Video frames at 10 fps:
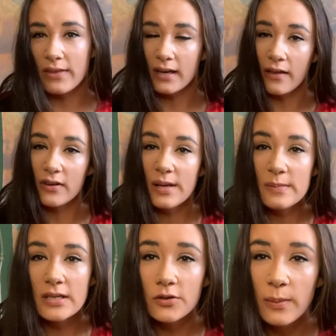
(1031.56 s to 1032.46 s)
then other times
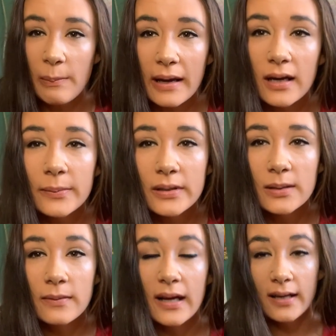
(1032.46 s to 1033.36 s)
I do my makeup and I'm
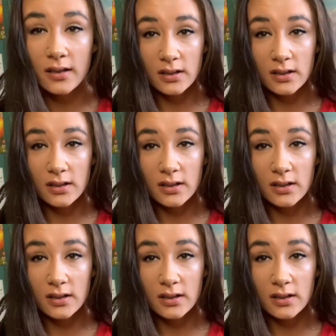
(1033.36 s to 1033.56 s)
like,